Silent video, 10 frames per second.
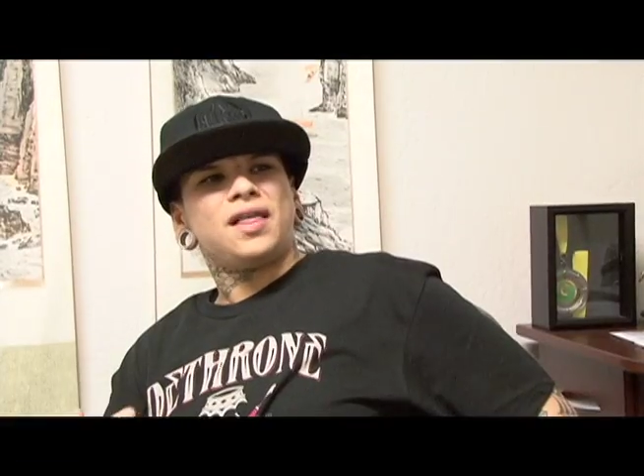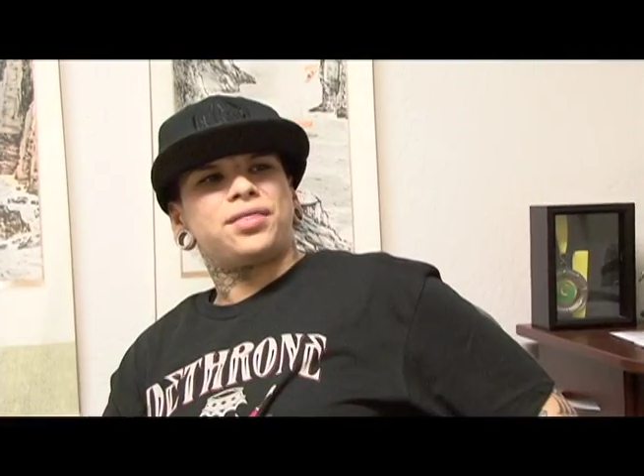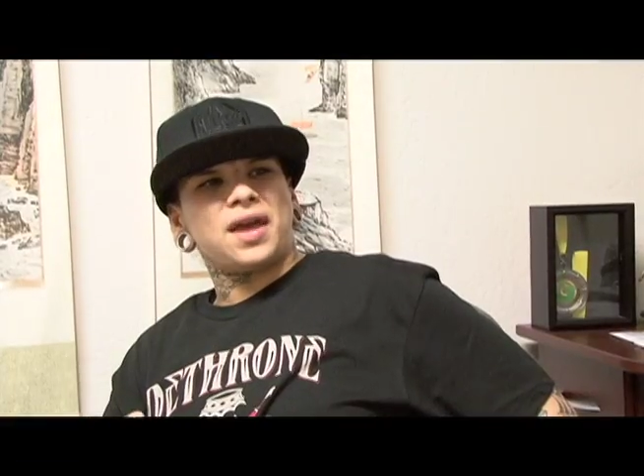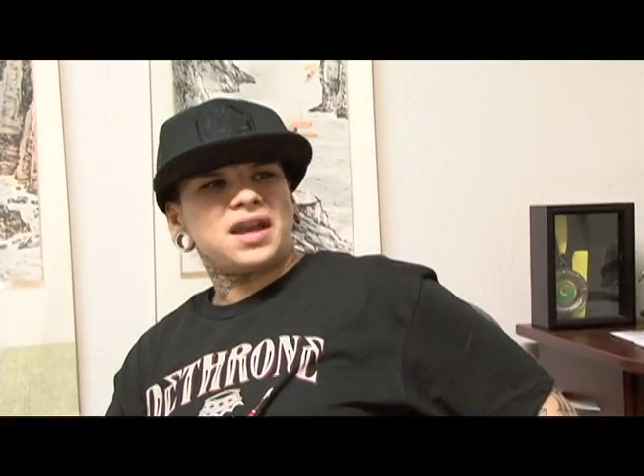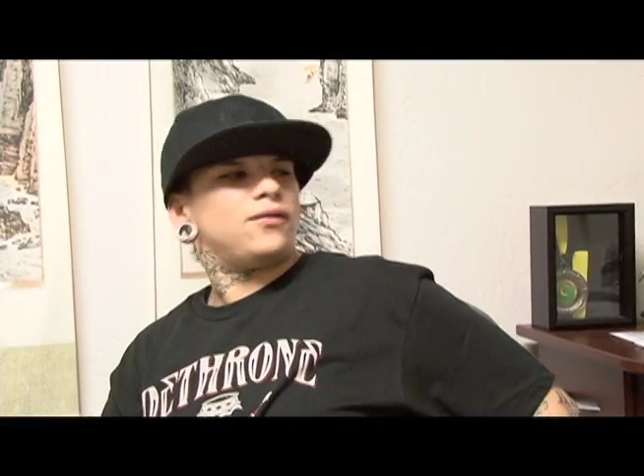
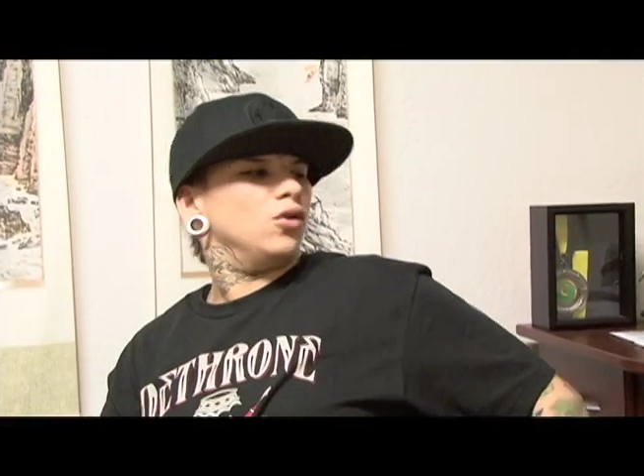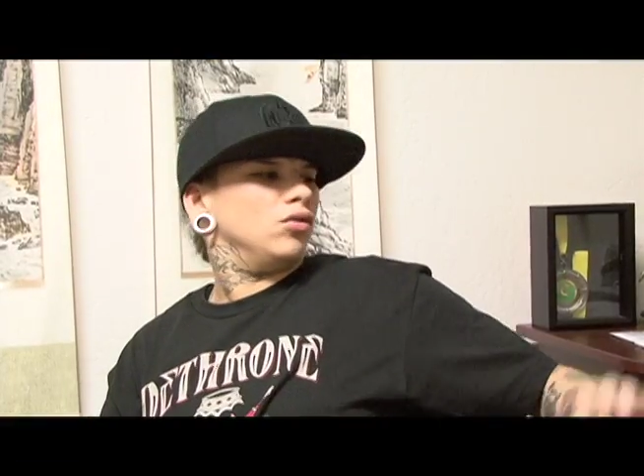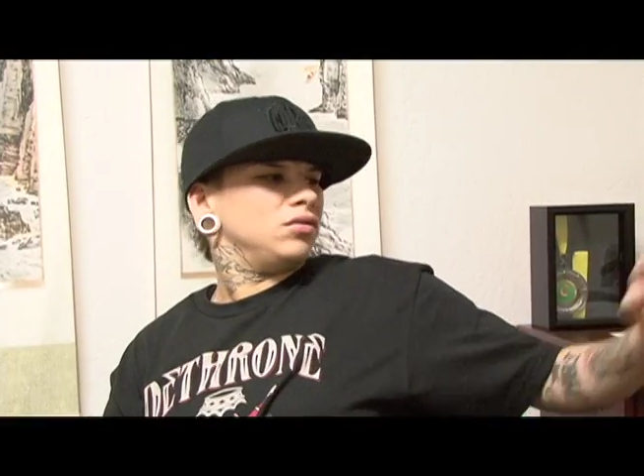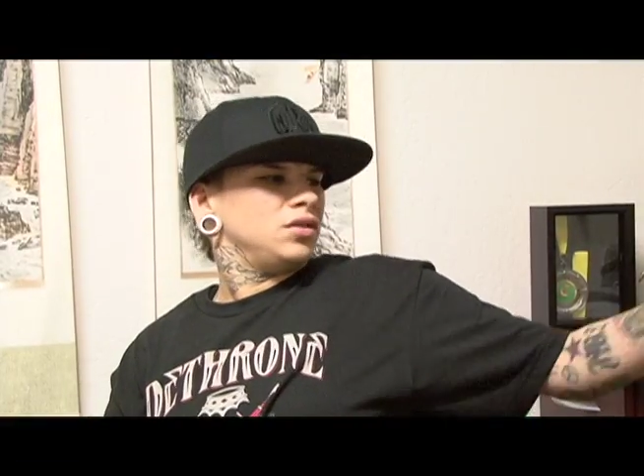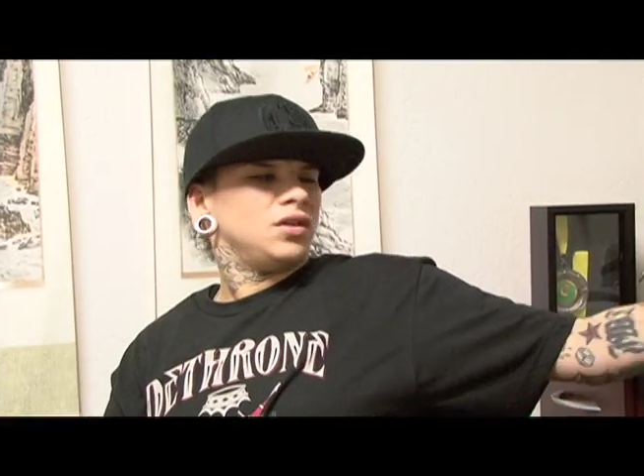thankful
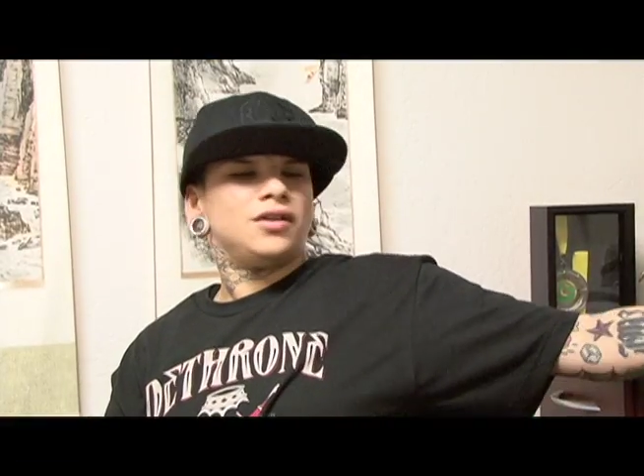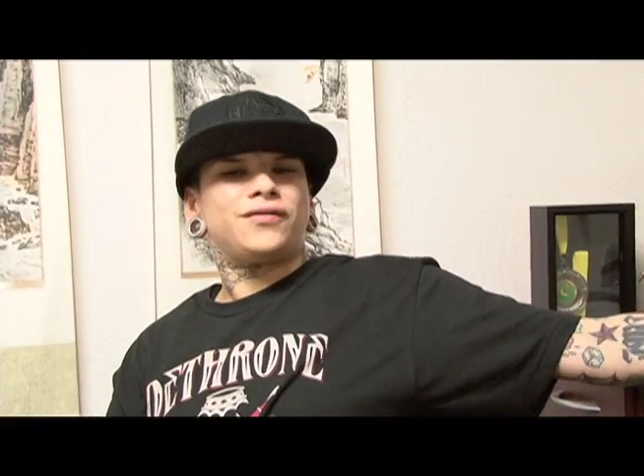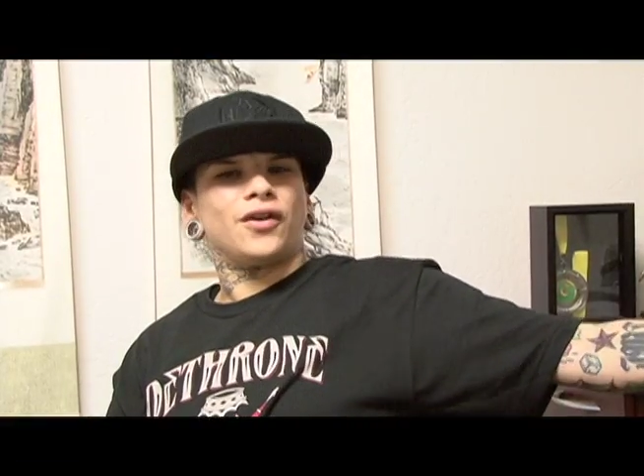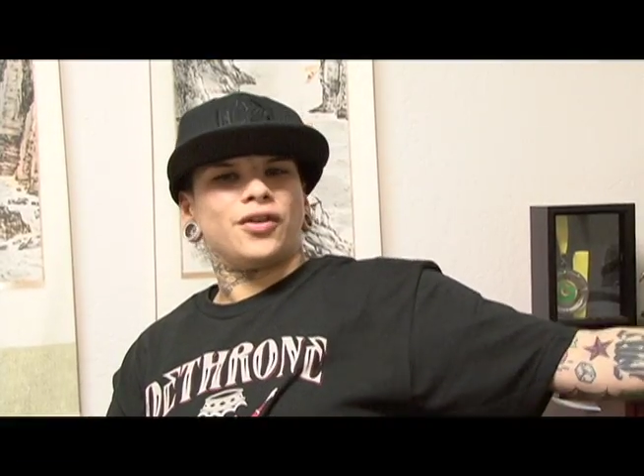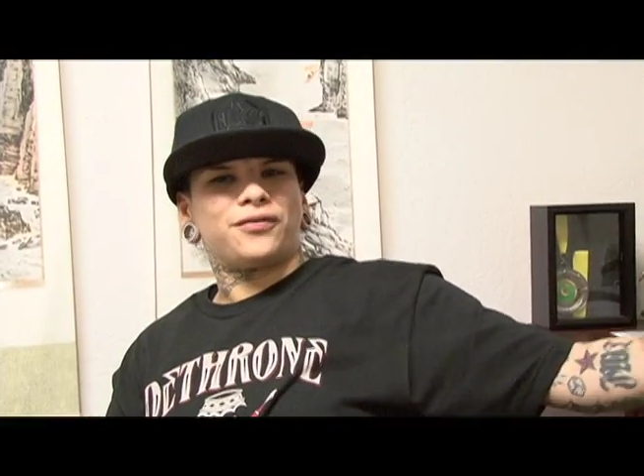
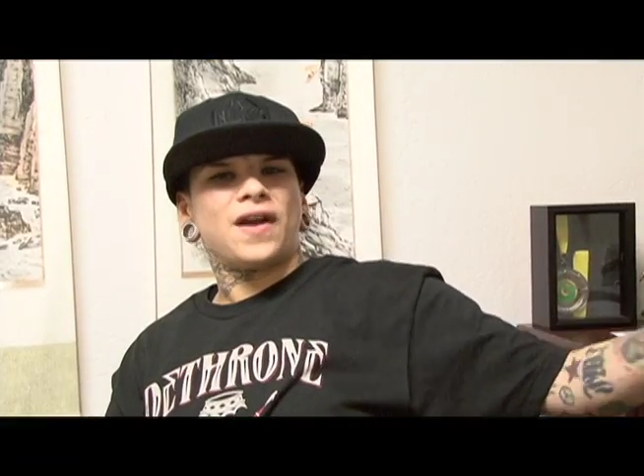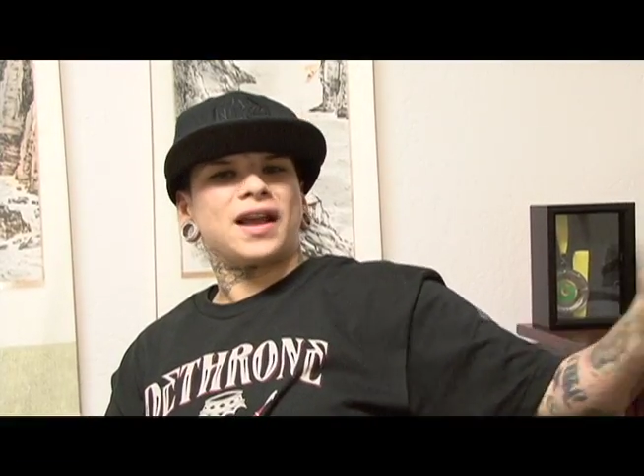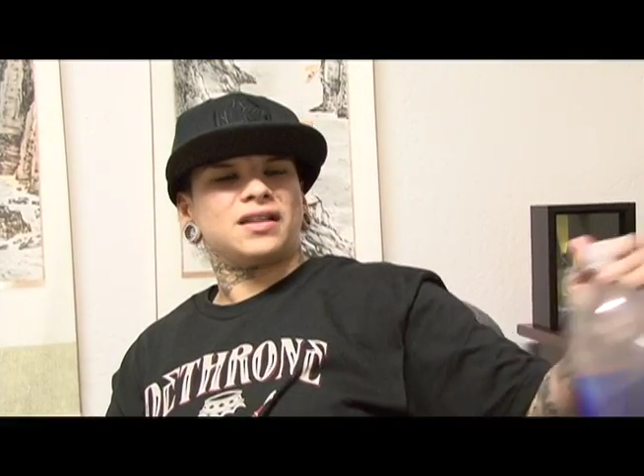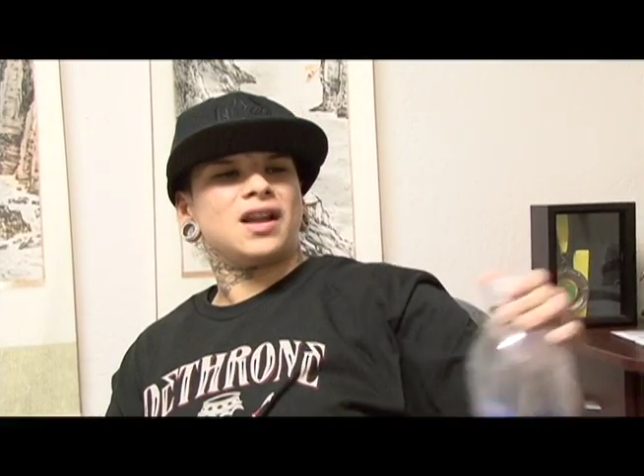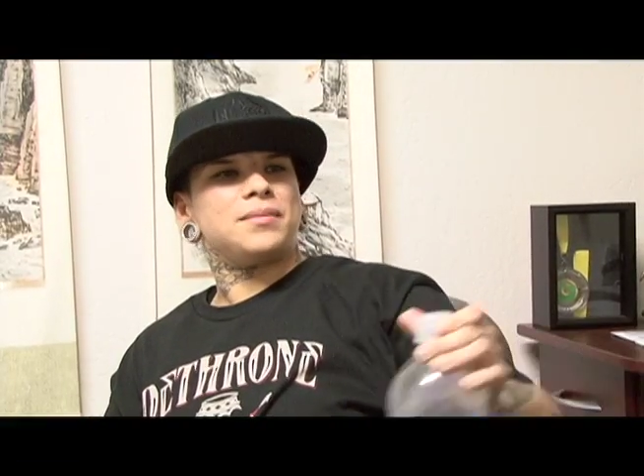for the
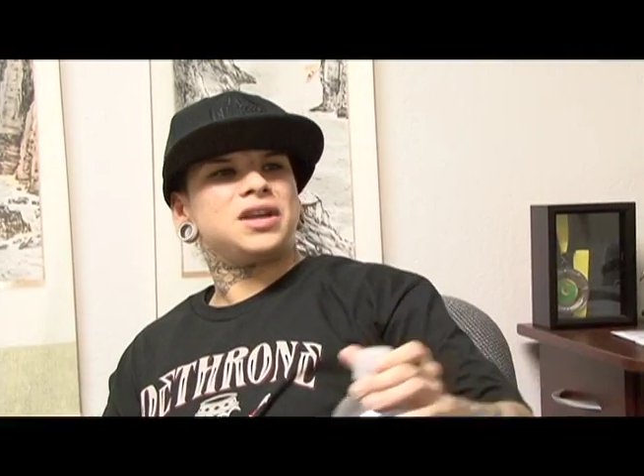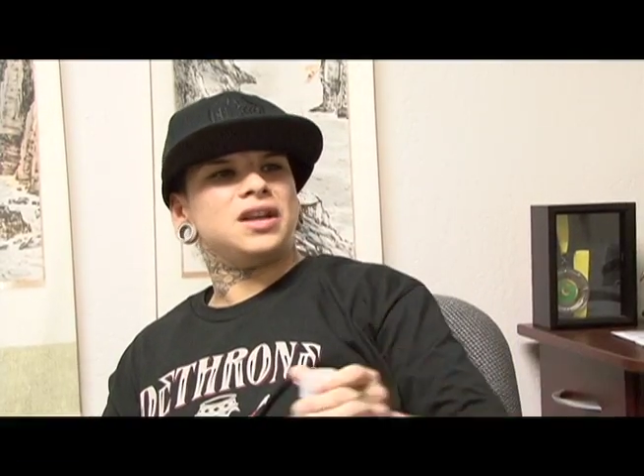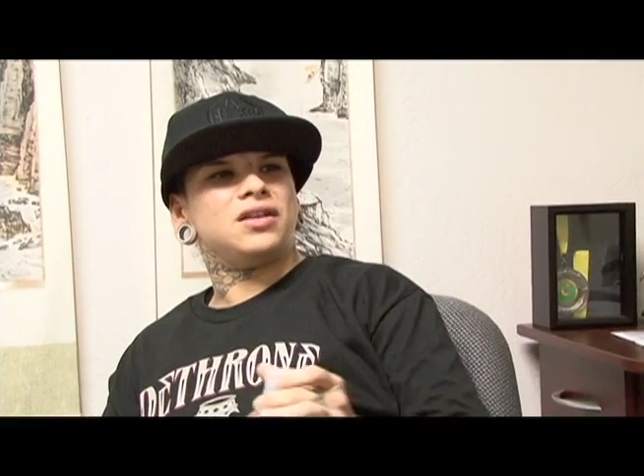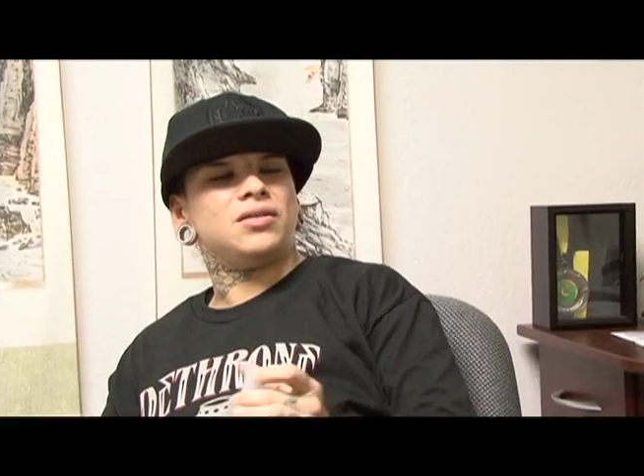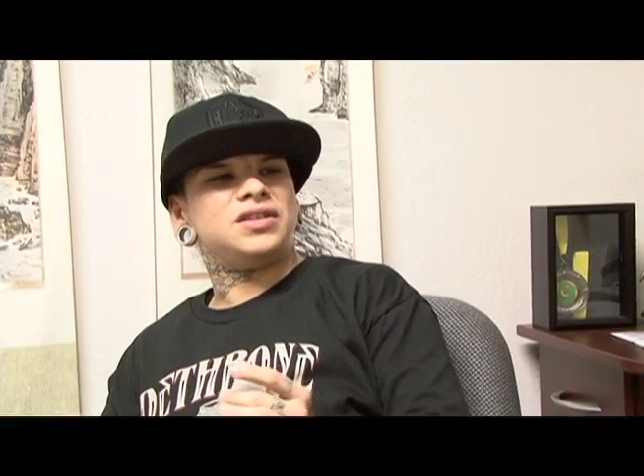fact that I'm
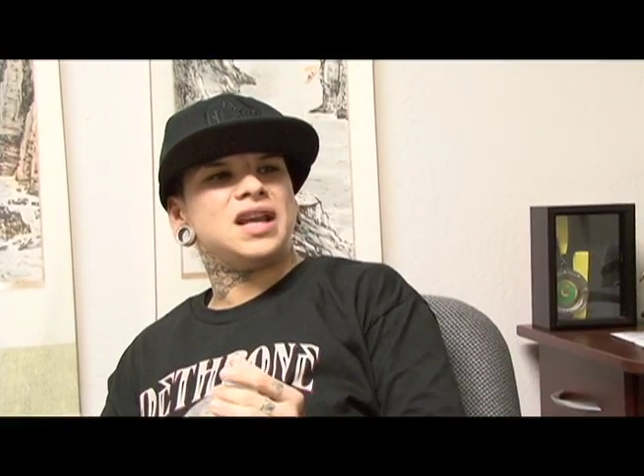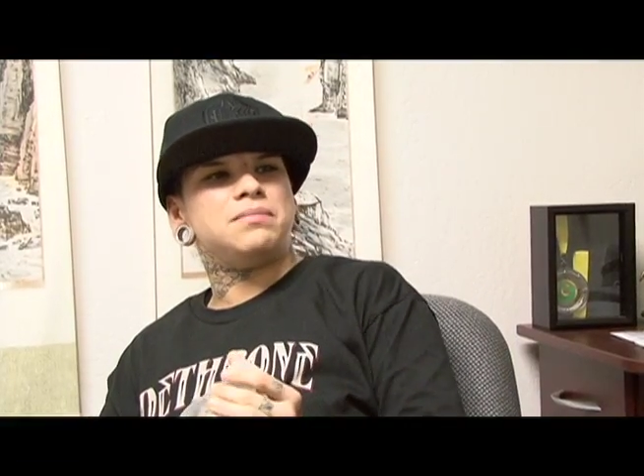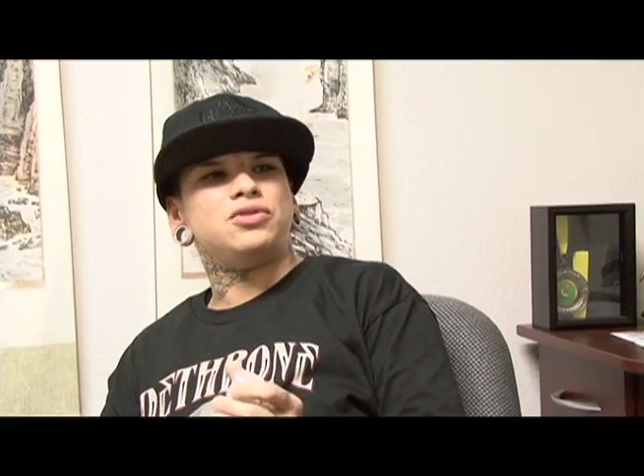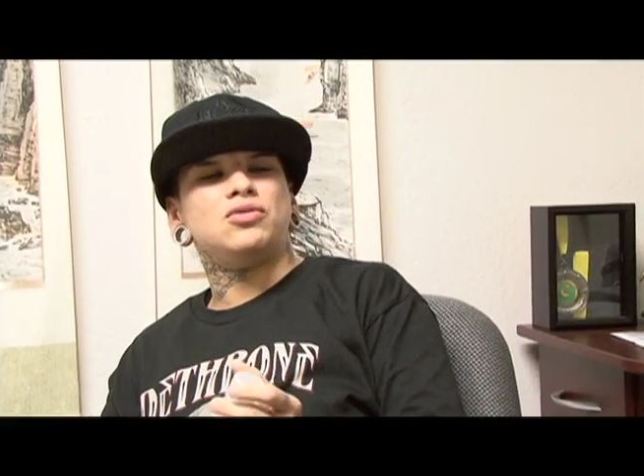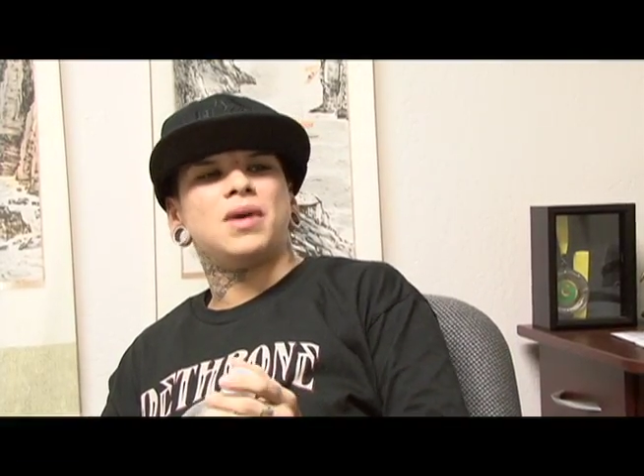getting to
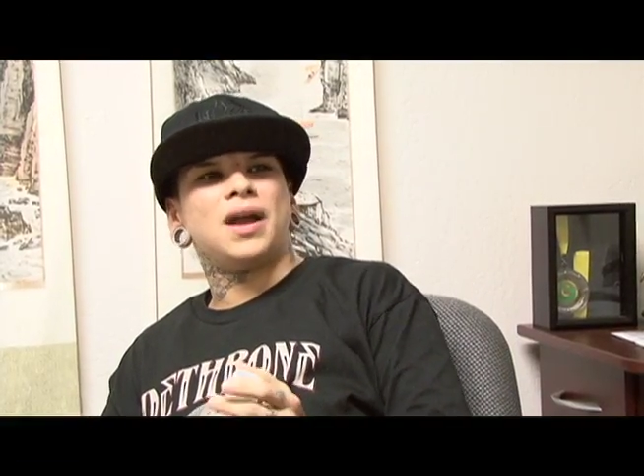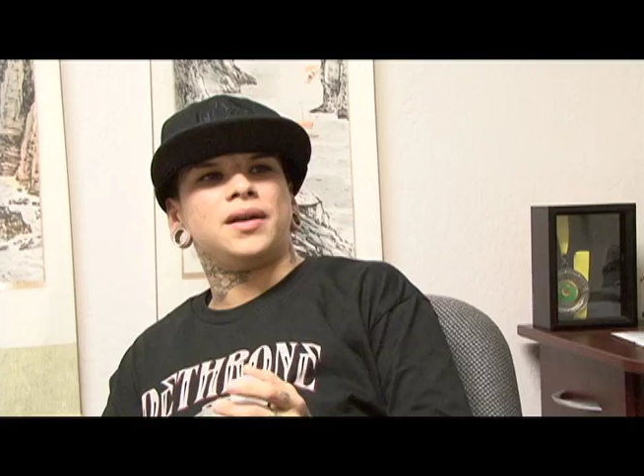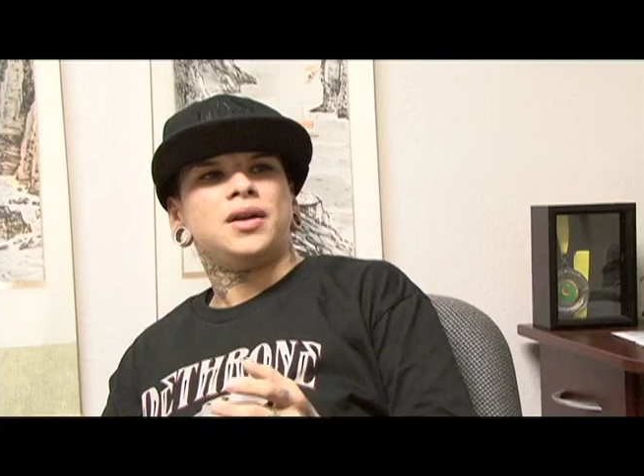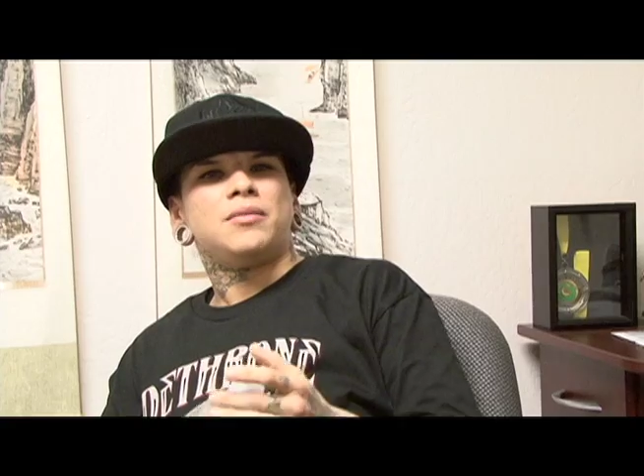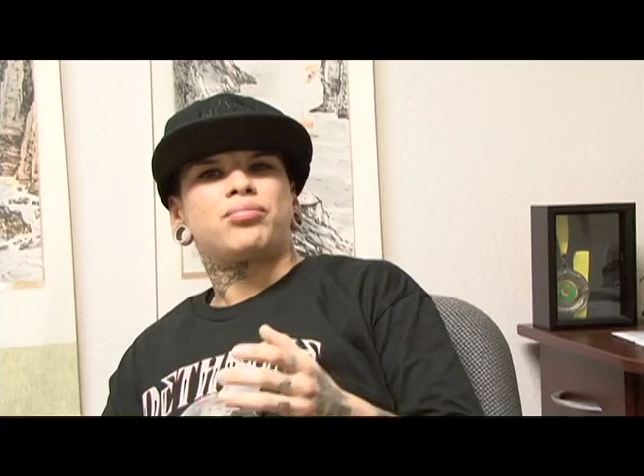debut my